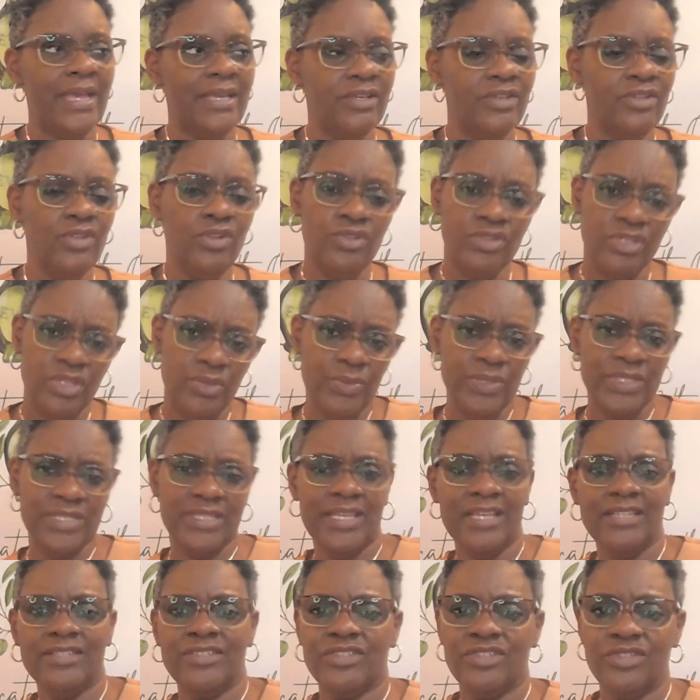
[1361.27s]
Then we
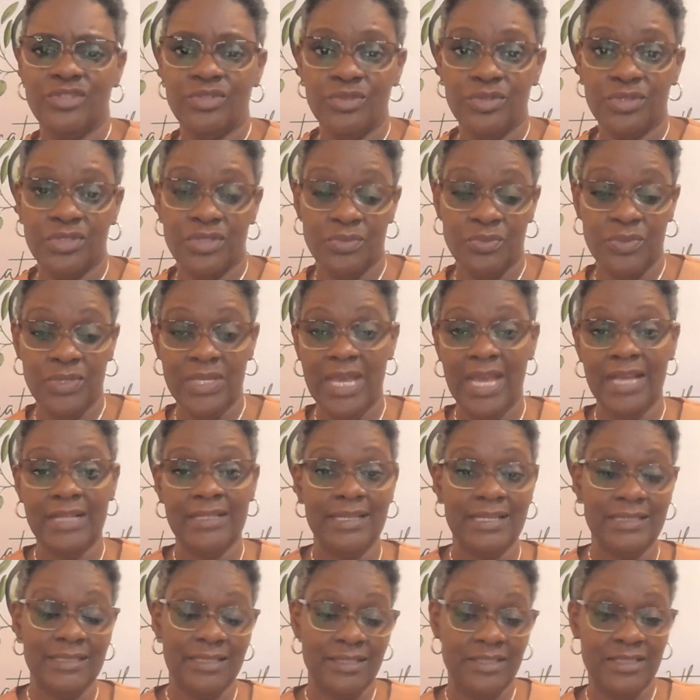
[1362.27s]
test the students and we act
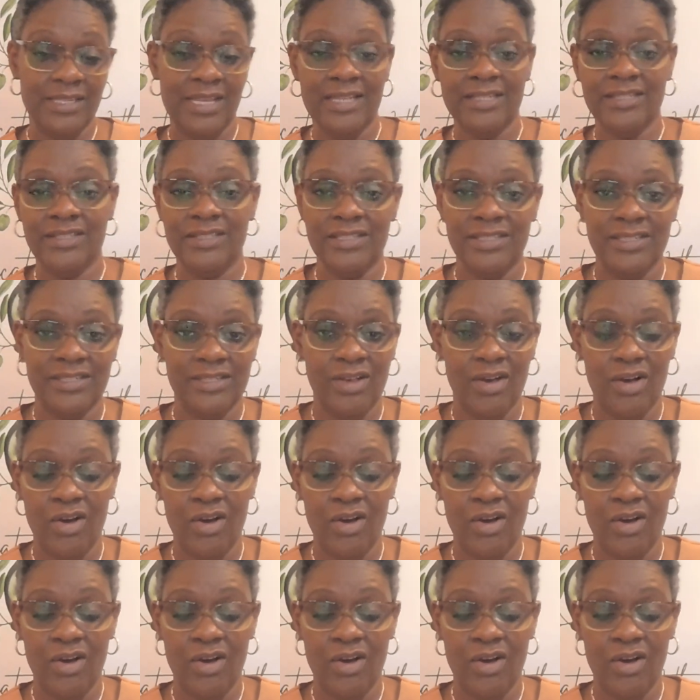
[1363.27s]
like the test is